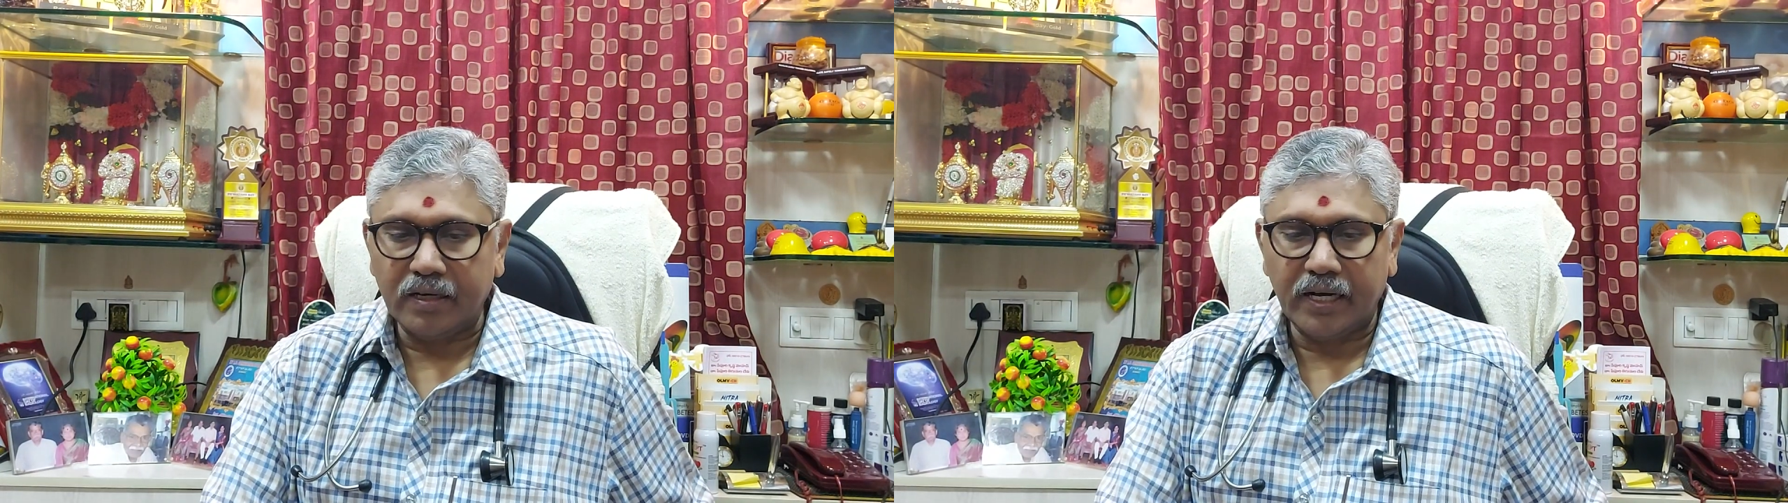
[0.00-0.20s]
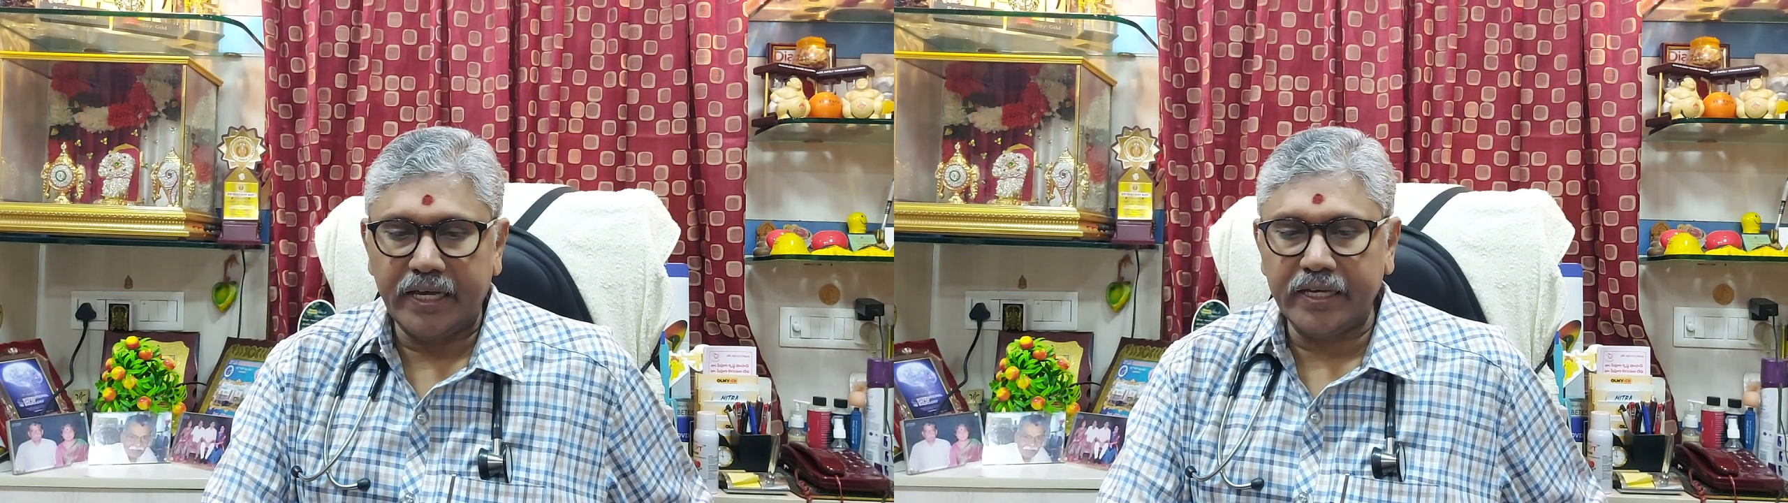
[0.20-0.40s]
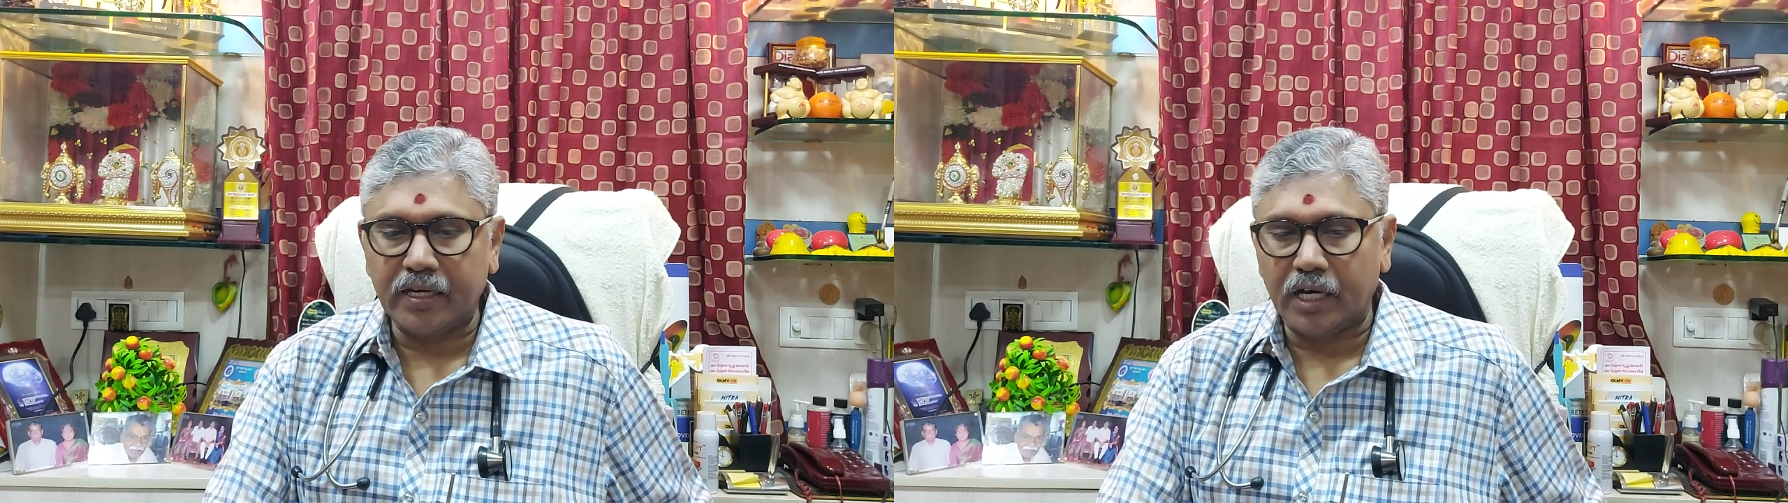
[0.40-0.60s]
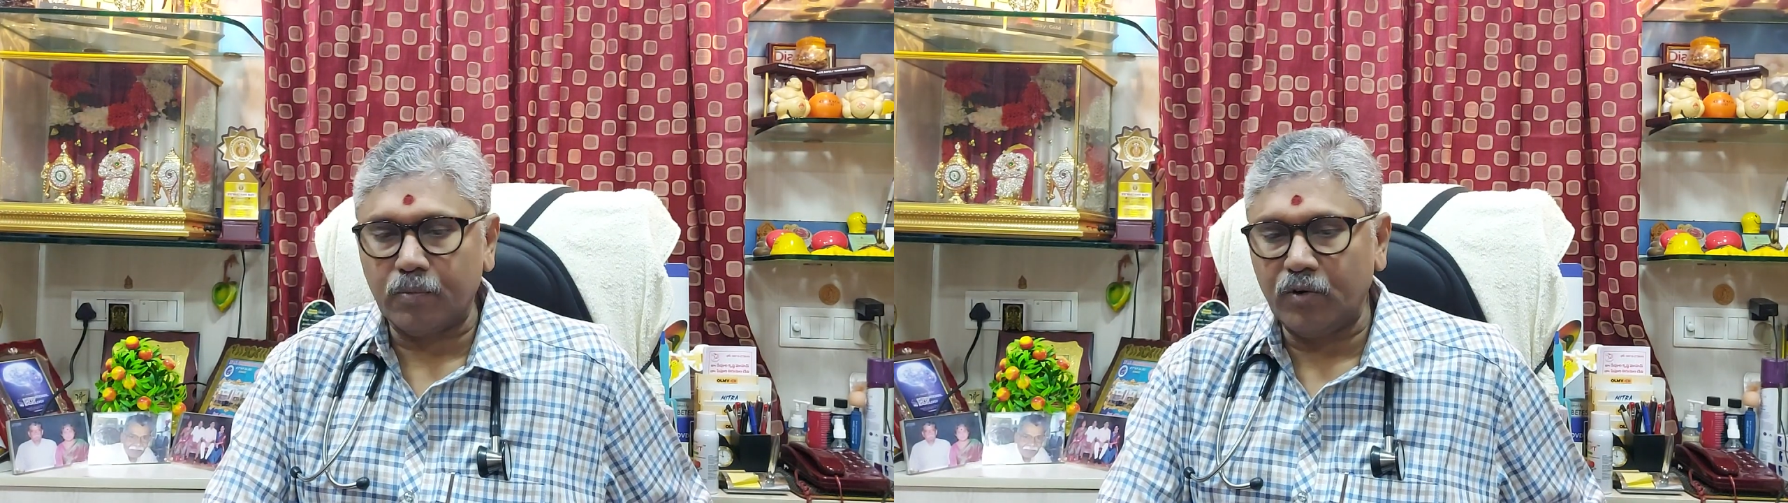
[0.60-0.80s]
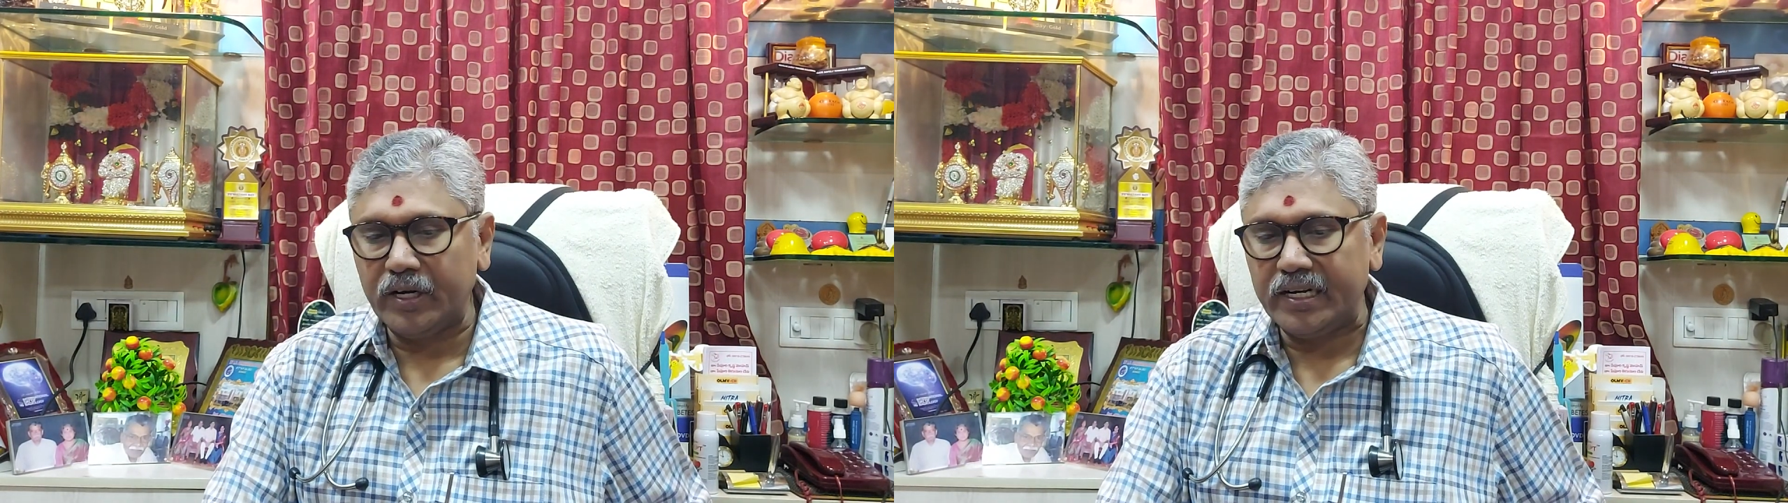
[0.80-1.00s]
high
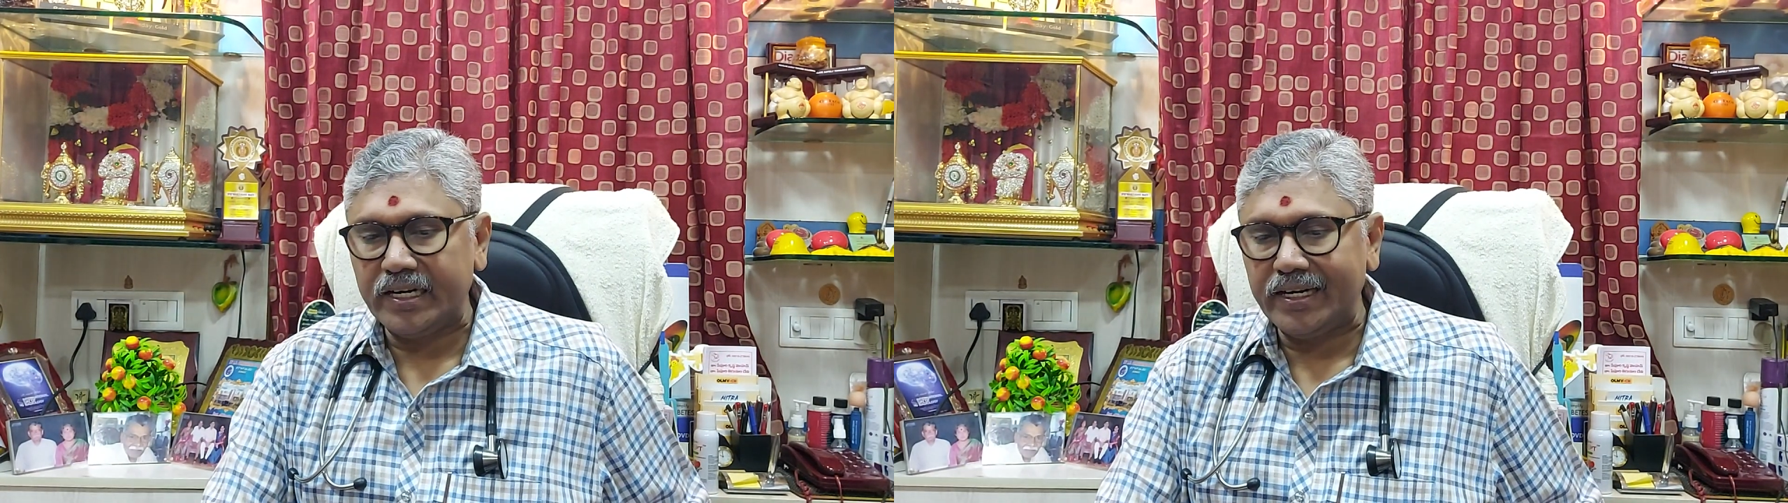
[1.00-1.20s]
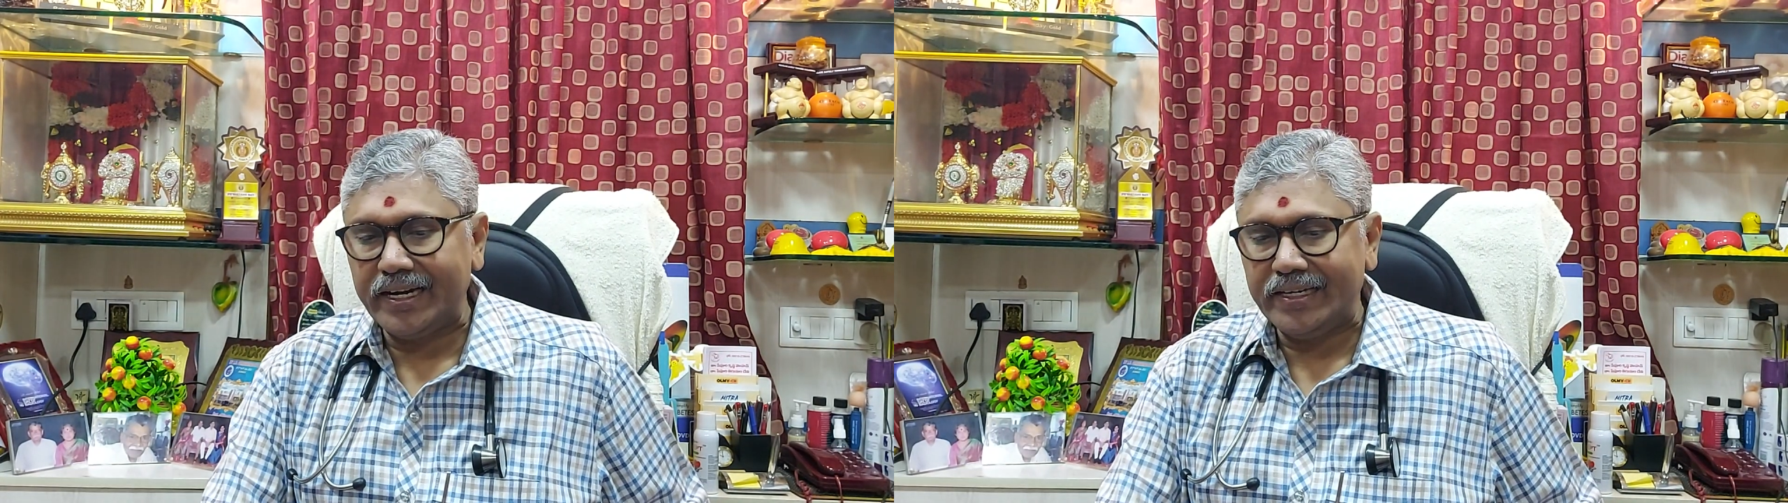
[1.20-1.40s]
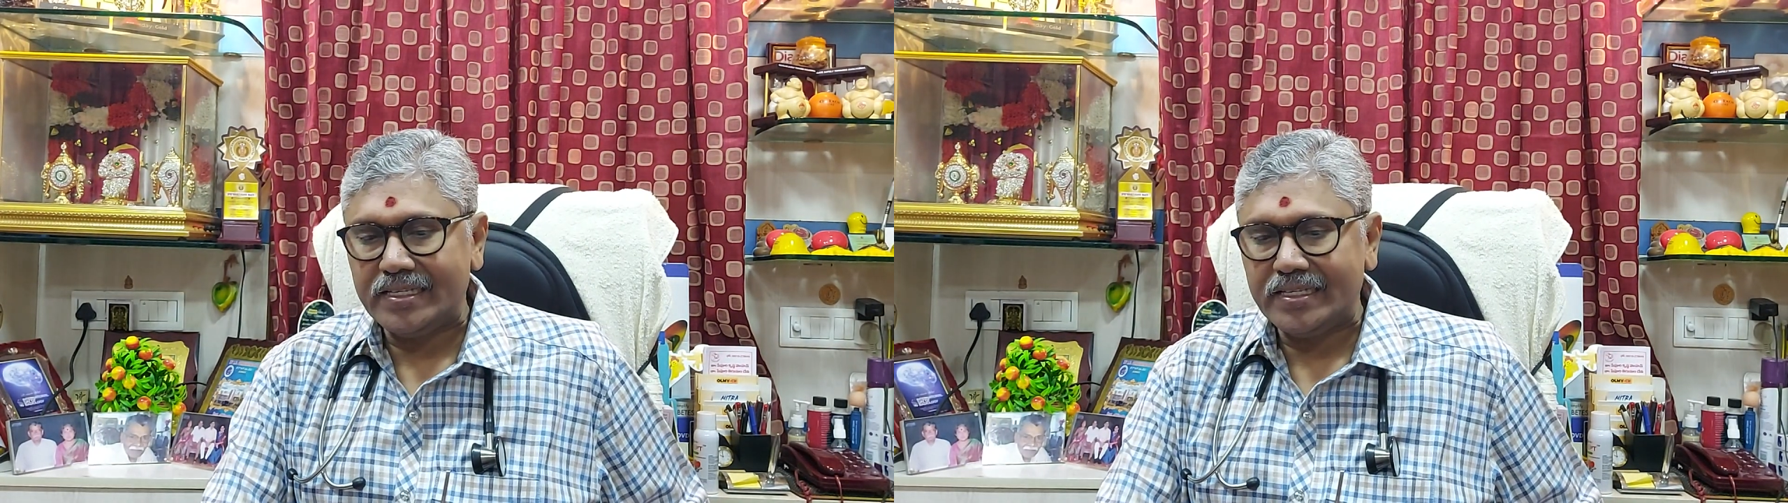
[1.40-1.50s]
carbohydrate diet